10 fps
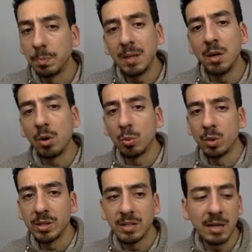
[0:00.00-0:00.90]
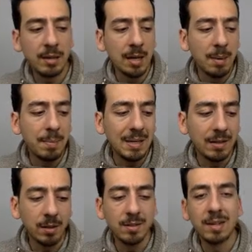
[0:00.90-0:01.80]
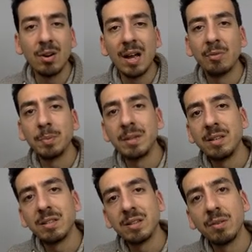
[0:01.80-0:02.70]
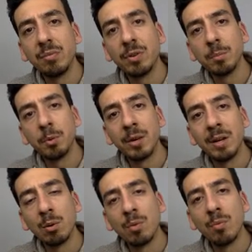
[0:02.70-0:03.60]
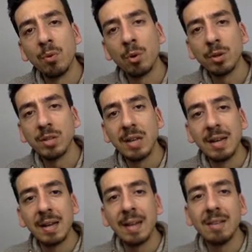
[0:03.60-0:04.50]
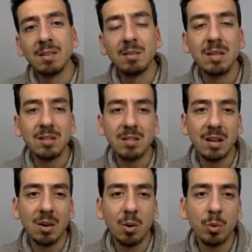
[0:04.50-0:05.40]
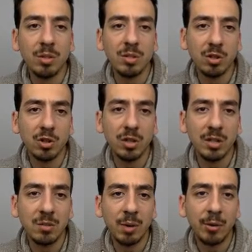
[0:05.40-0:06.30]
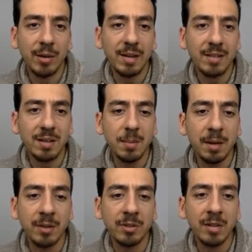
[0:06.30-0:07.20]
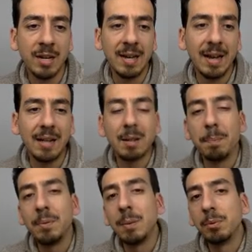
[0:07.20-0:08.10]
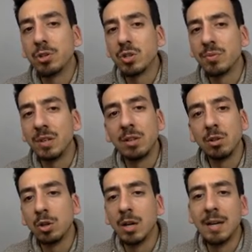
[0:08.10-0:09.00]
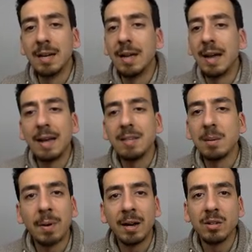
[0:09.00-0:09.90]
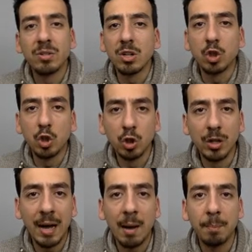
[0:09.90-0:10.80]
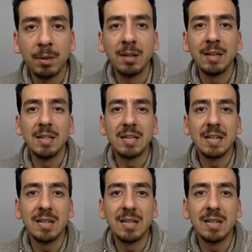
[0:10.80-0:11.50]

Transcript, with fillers: be on one side because there have been these different Monero forks and this whole discussion around ASIC miners, and that people just feel, look, ASIC miners should happen. It